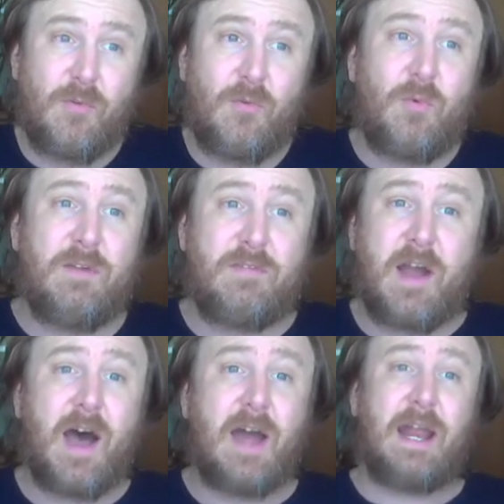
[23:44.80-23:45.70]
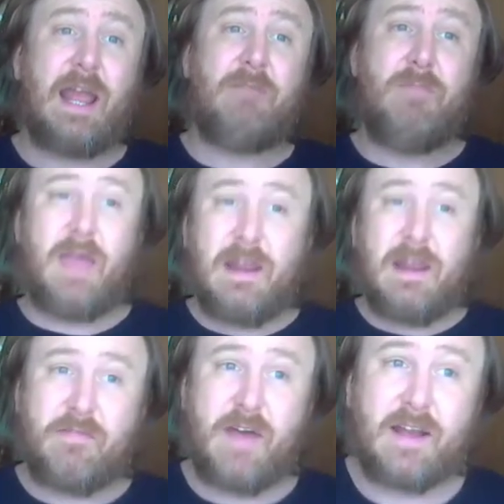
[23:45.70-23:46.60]
we've got a main
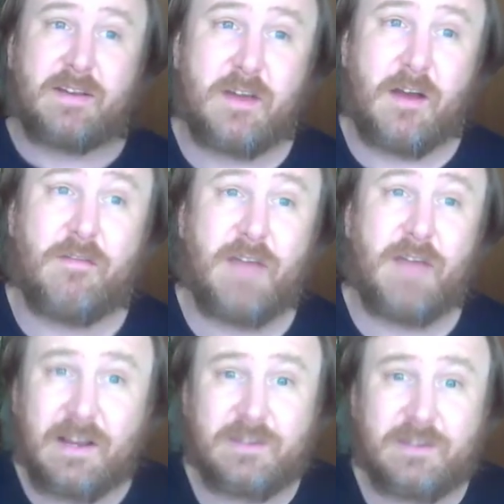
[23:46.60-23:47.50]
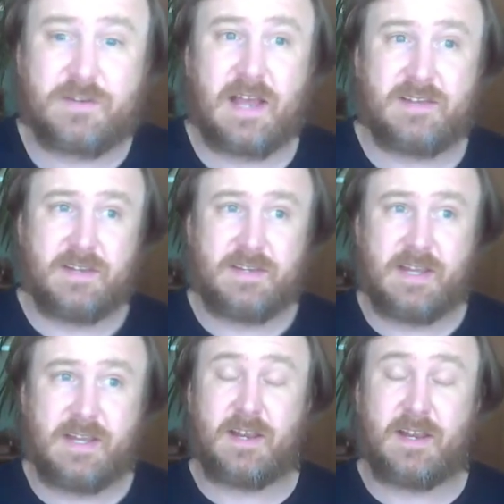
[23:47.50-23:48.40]
effect of exercise
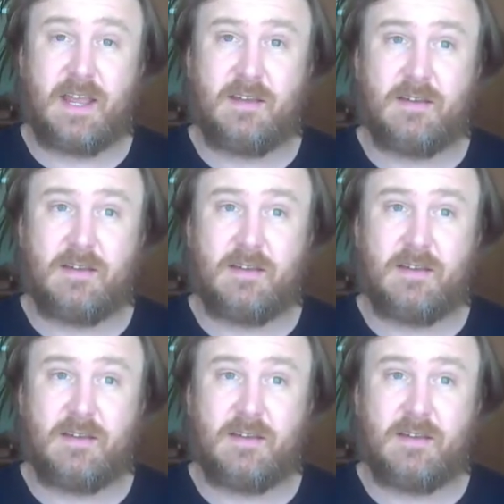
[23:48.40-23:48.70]
intensity